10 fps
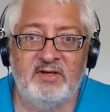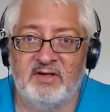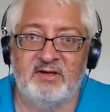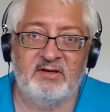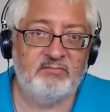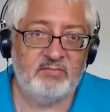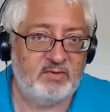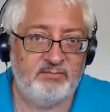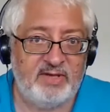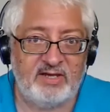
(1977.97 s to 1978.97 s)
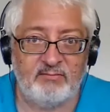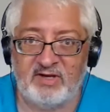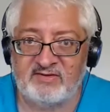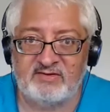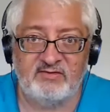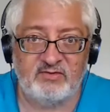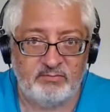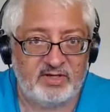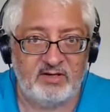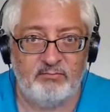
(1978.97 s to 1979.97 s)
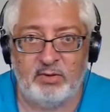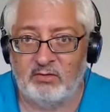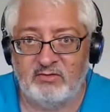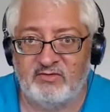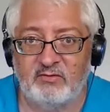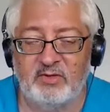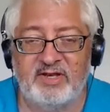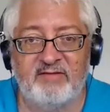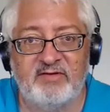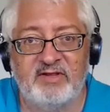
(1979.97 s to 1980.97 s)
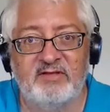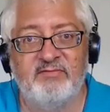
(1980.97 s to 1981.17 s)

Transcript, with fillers: um, bigger muscles or bigger bones or whatever the